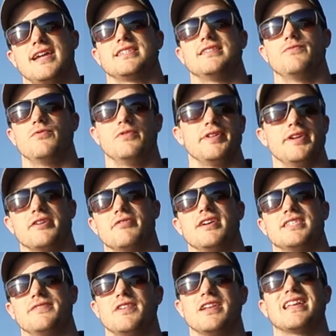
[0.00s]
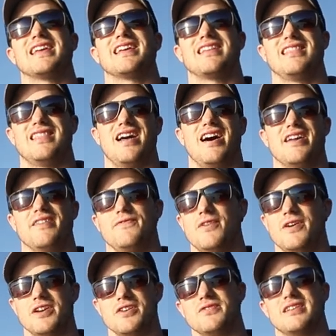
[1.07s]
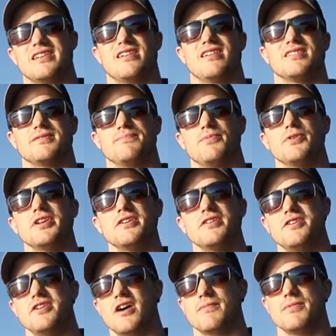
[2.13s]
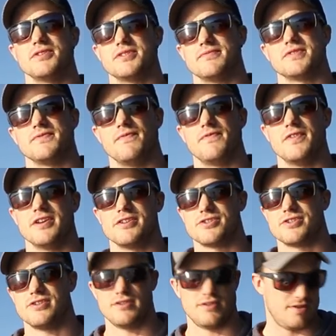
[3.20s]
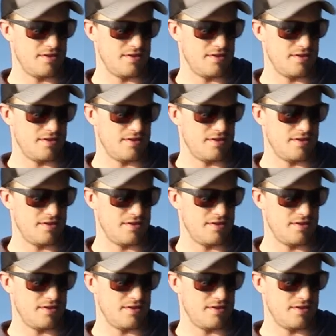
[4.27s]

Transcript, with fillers: active, really aggressive, and it can get a lot of fun. And you can get on some pretty good numbers of some fish.